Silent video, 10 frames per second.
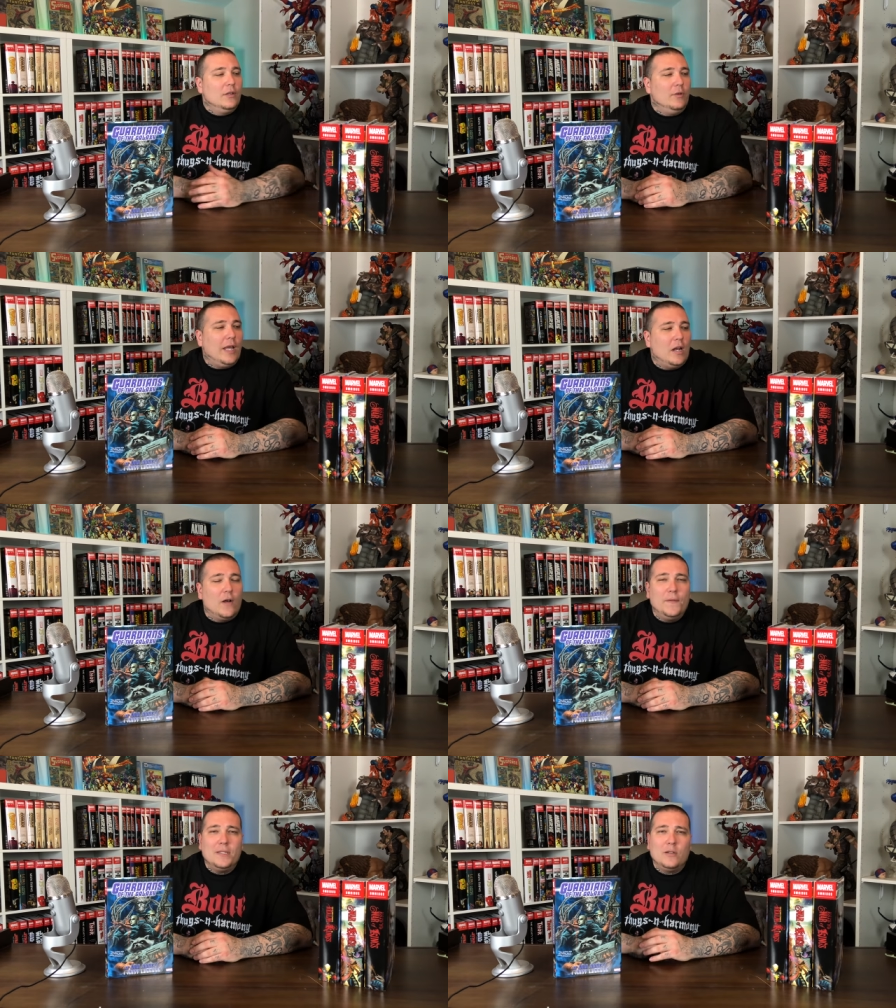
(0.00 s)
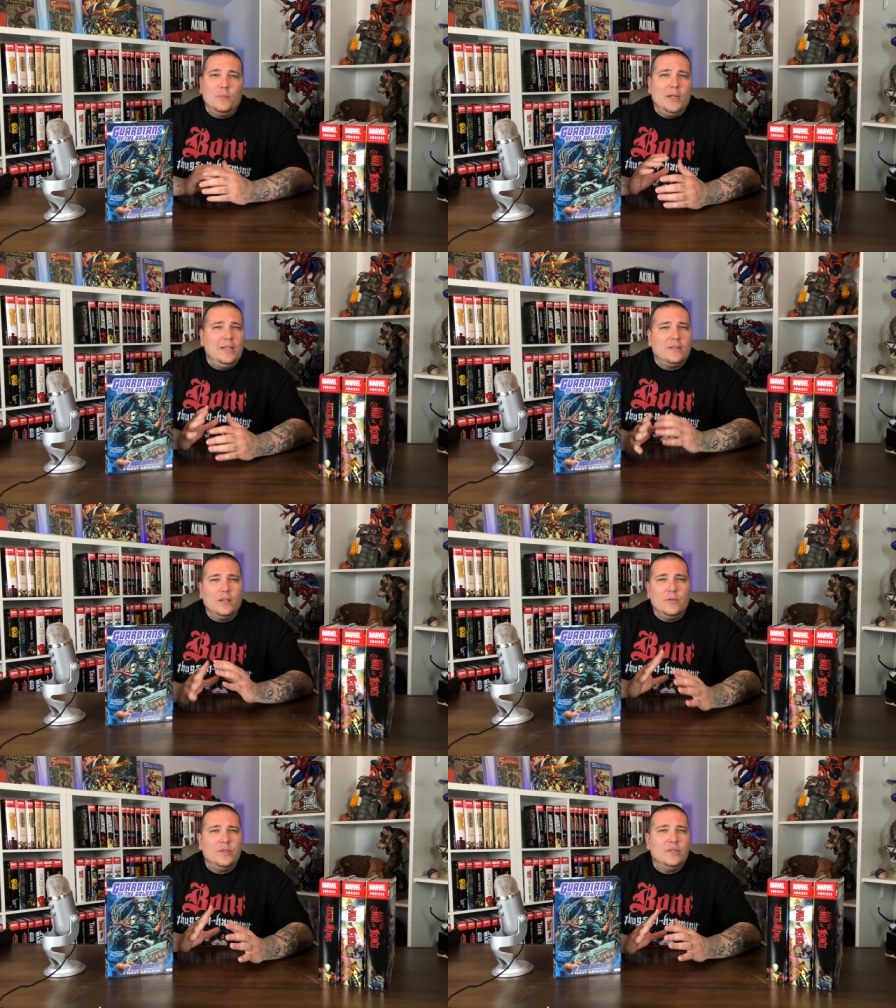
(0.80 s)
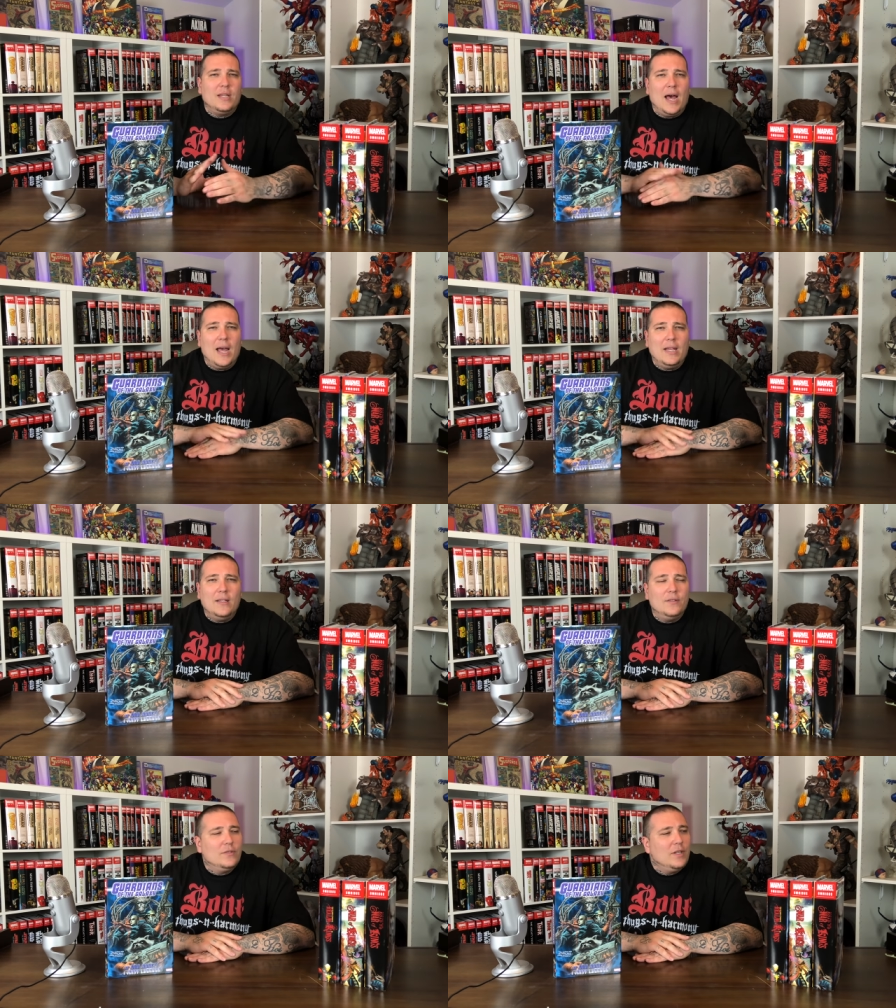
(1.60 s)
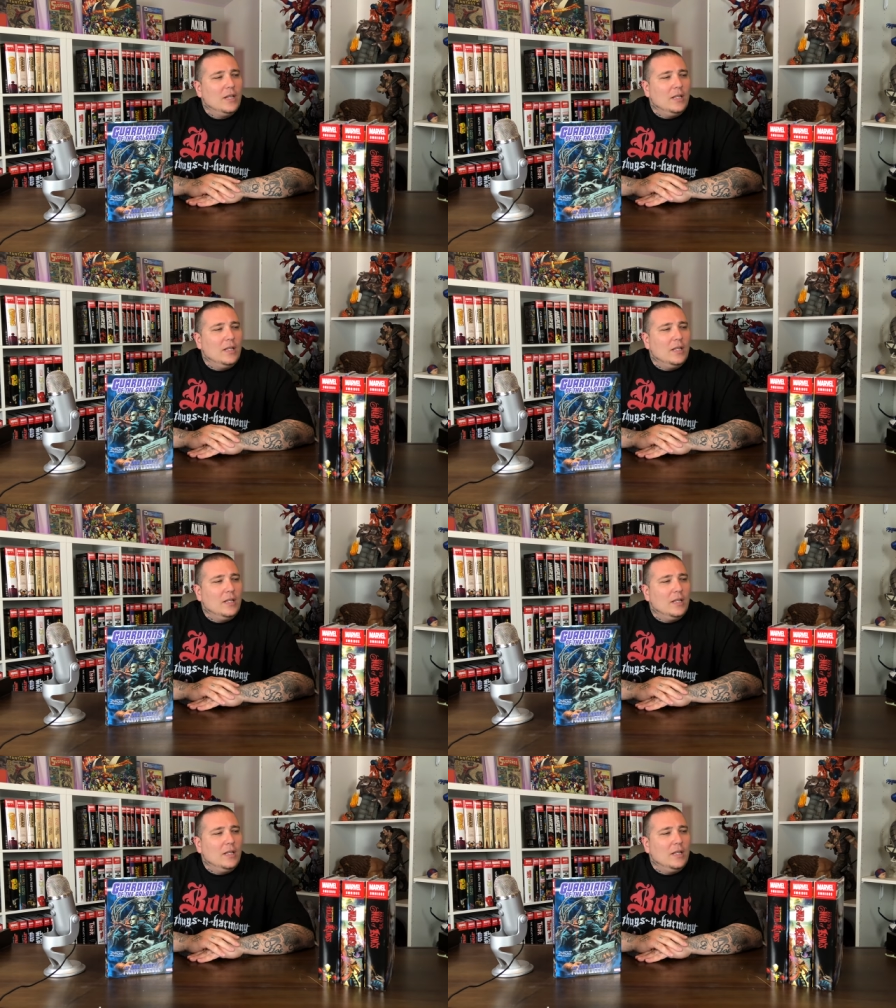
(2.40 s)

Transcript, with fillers: You get all these little mini series and tie-ins